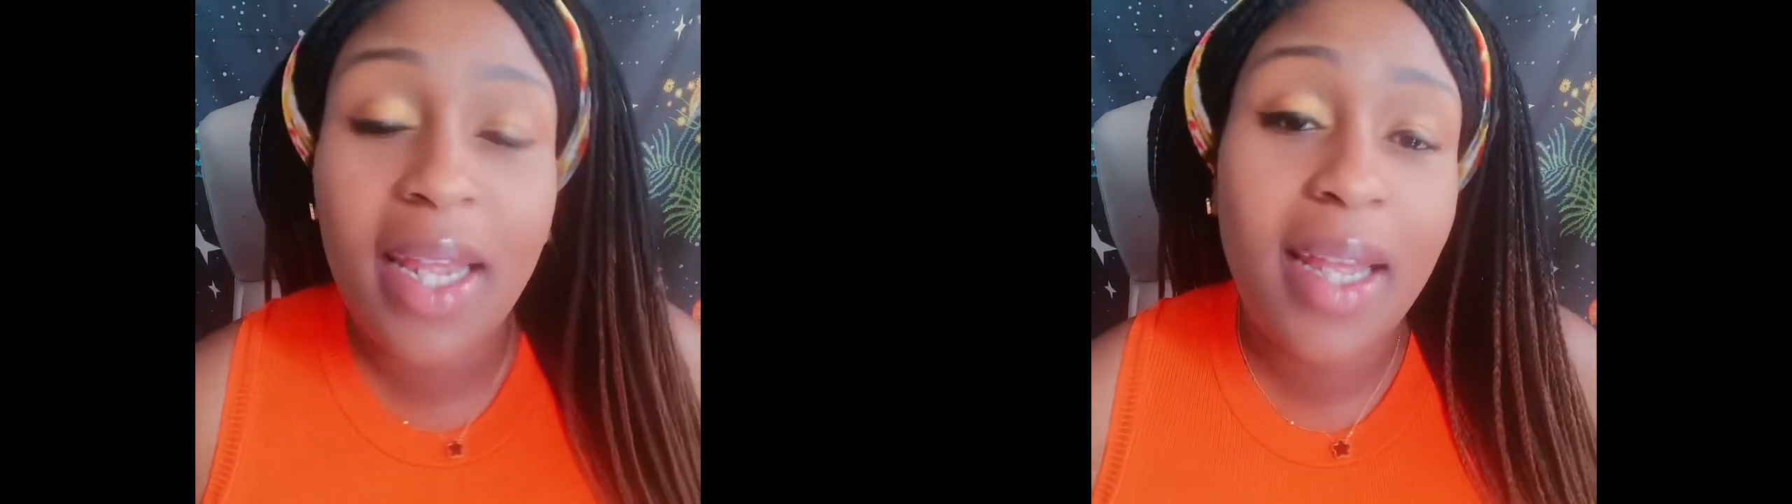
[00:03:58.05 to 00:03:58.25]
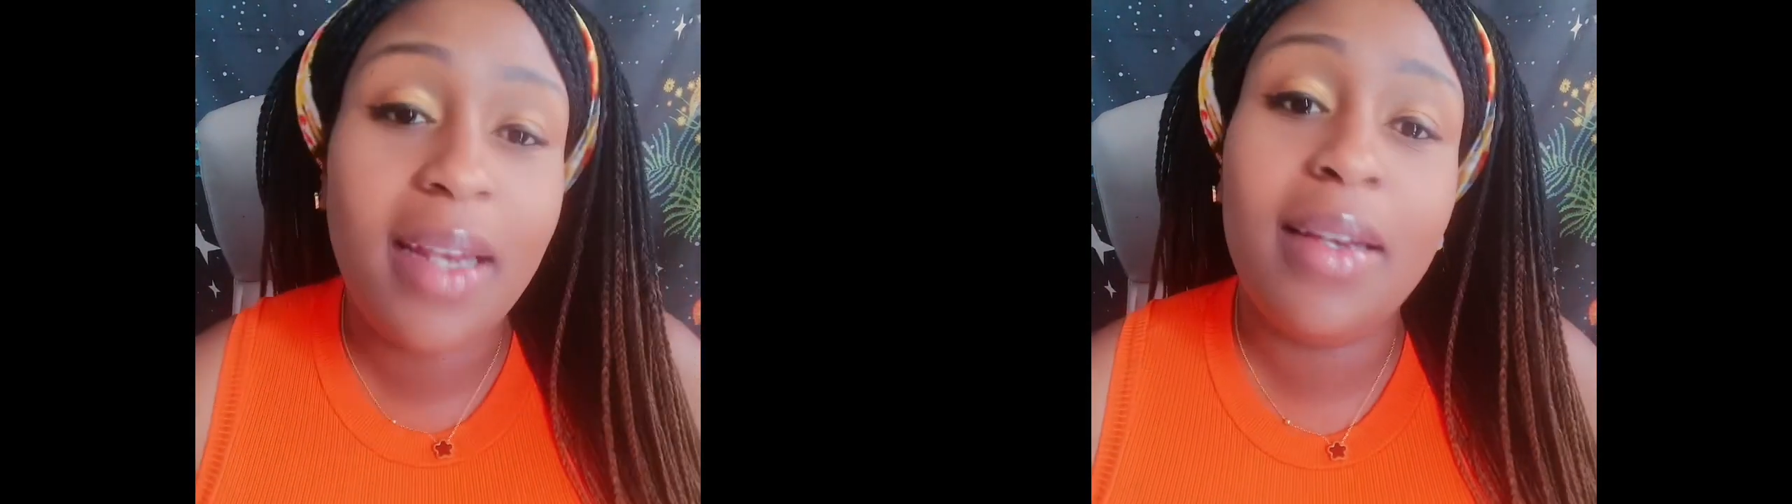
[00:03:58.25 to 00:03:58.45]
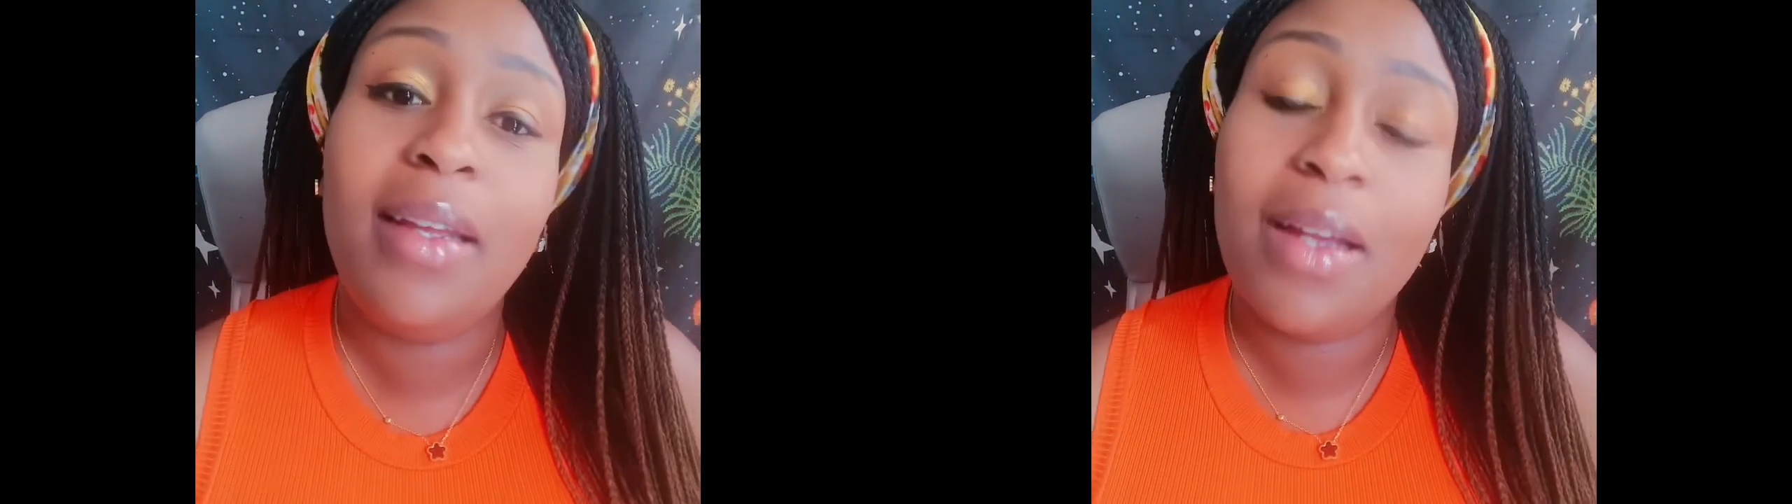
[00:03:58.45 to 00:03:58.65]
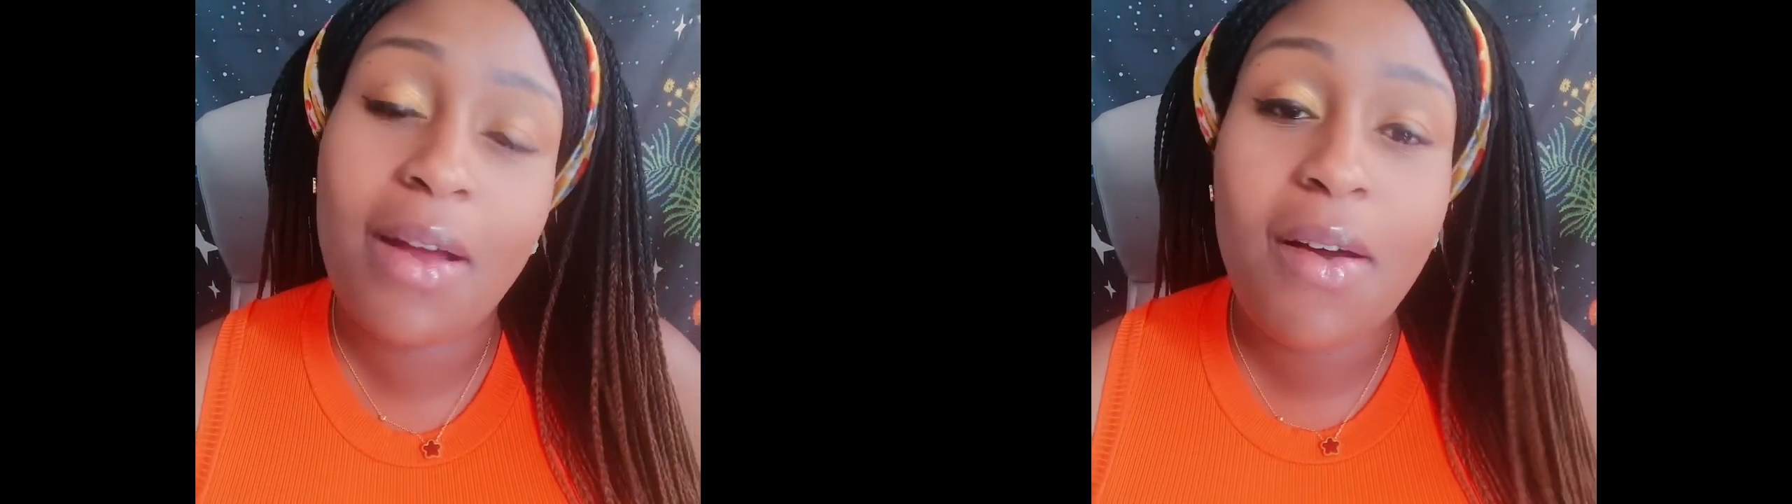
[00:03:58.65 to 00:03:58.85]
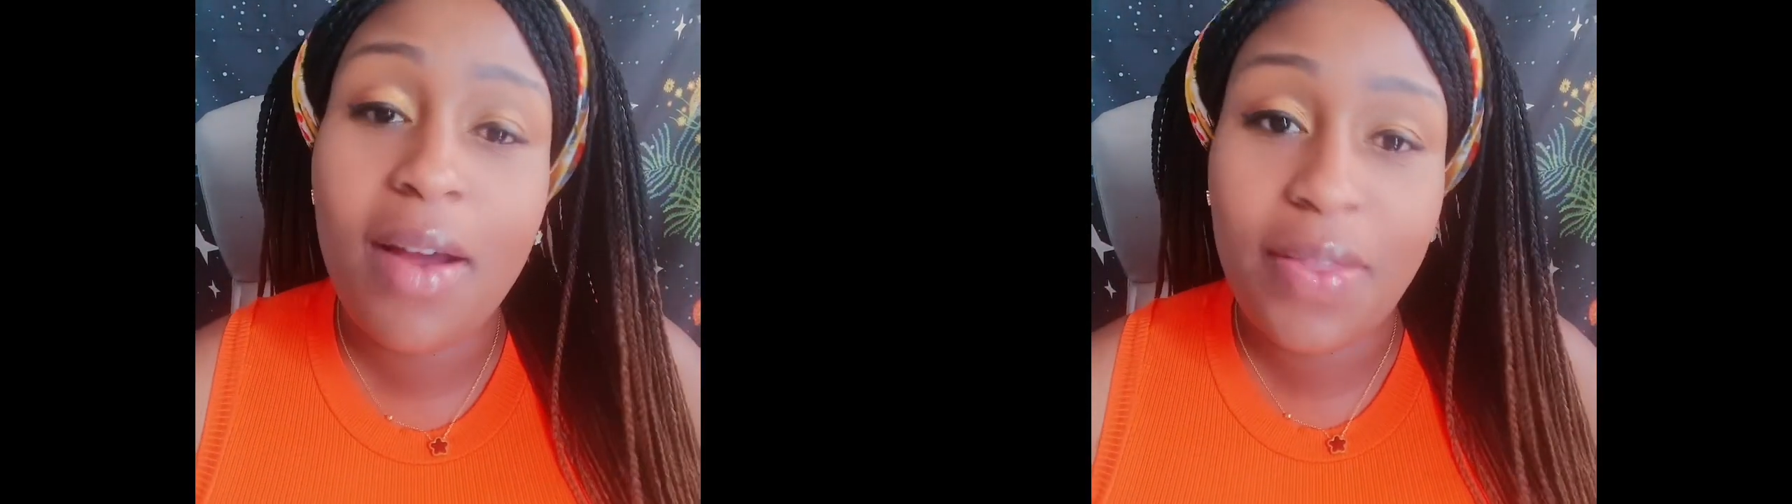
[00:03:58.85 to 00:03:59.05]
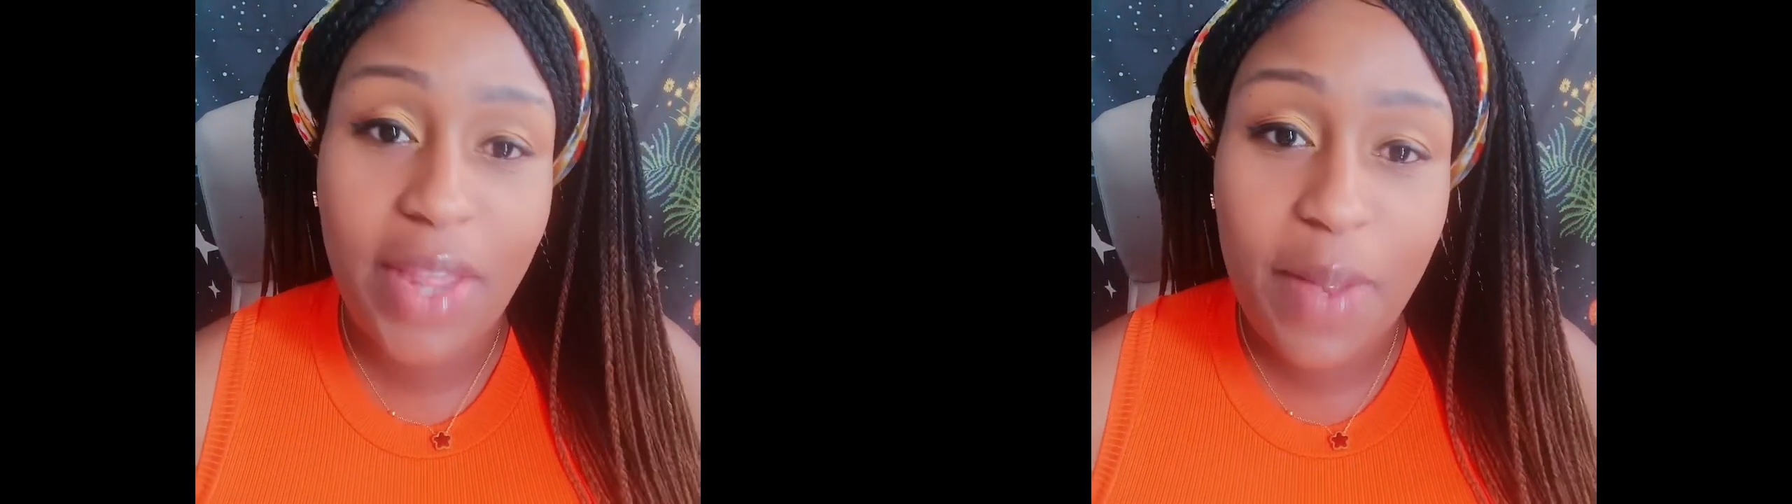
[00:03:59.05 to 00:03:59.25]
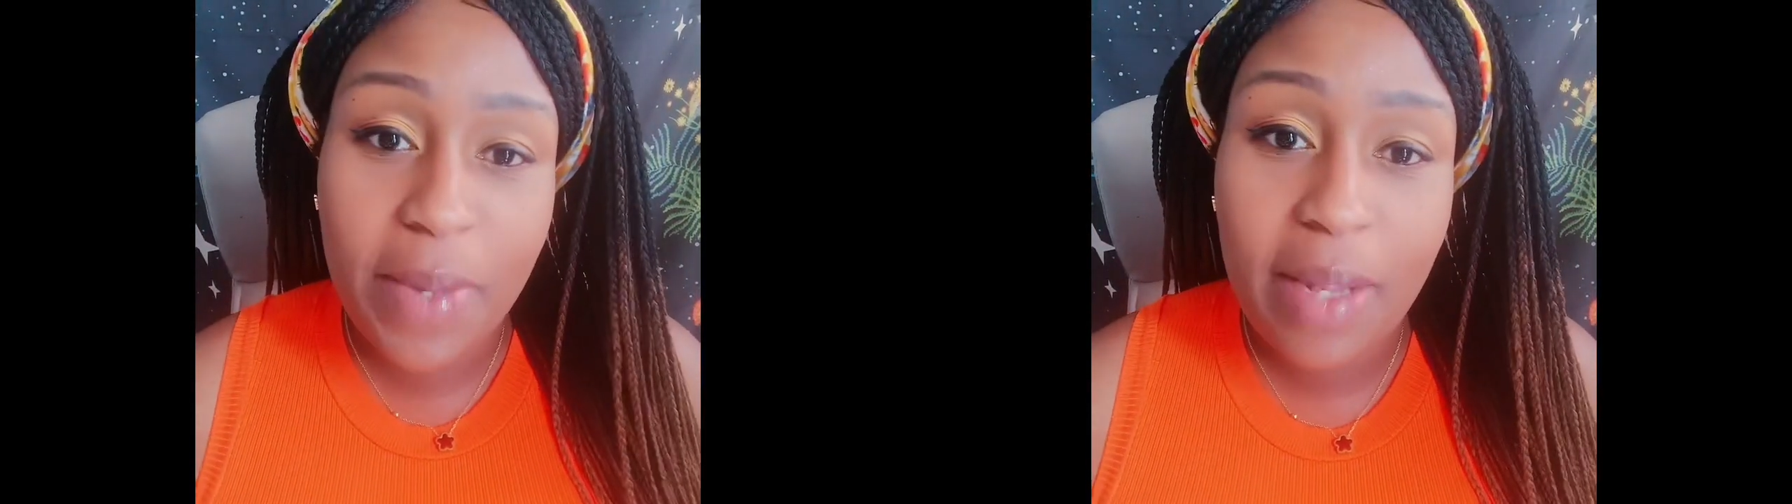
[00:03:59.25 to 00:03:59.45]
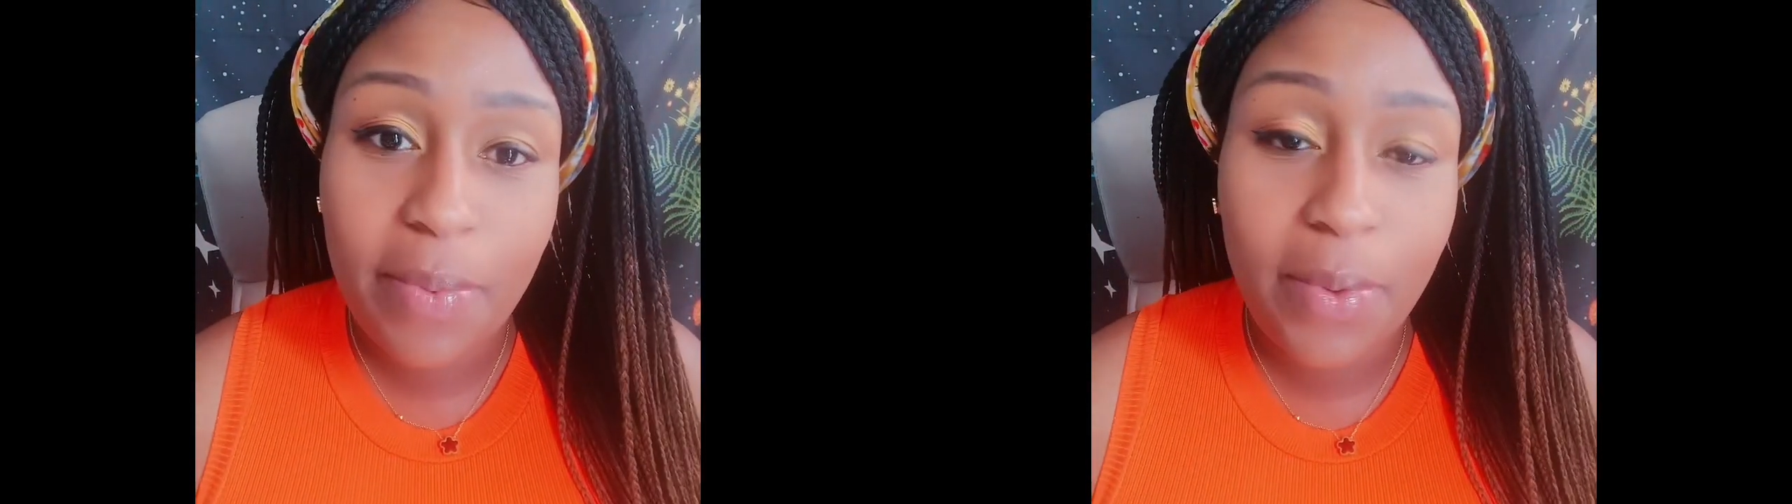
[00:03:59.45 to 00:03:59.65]
and con their
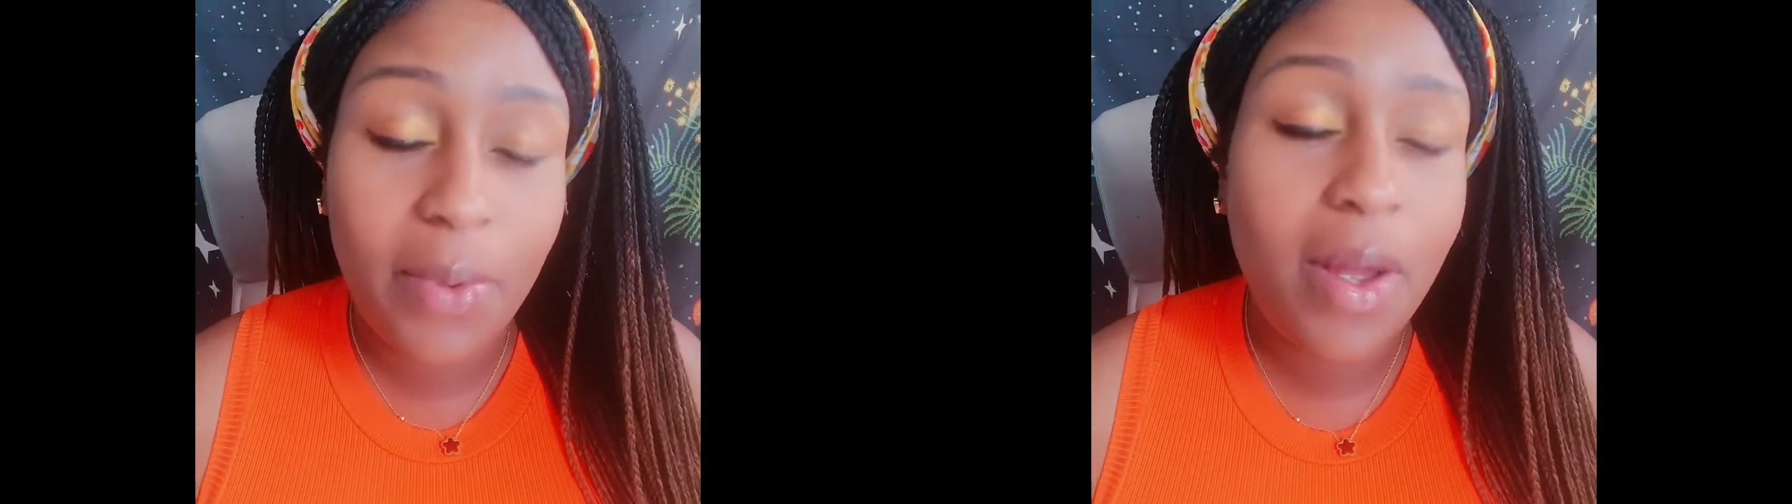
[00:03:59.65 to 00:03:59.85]
people.